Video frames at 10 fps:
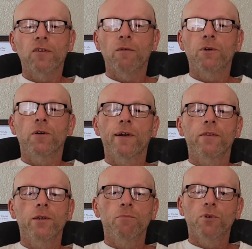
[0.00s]
That would
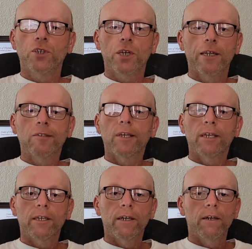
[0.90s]
greatly appreciate it.
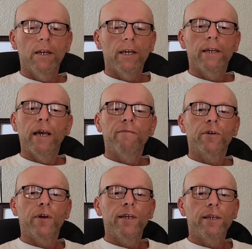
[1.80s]
Take care, and have a
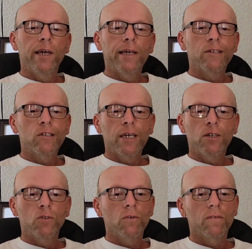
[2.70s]
great day, and stay
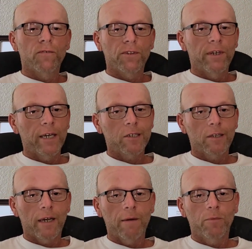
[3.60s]
tuned for the next
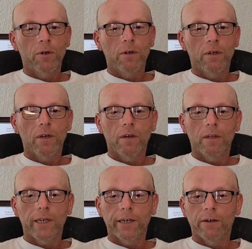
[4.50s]
time we're
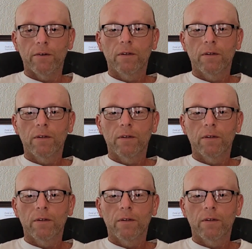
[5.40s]
here.